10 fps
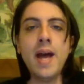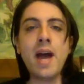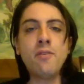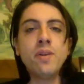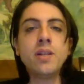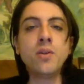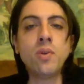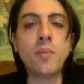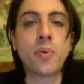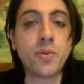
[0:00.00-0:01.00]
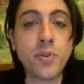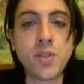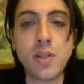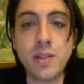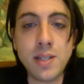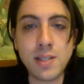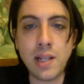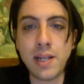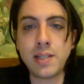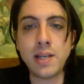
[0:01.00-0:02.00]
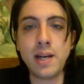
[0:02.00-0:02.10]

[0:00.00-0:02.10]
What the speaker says: Every newly produced distillate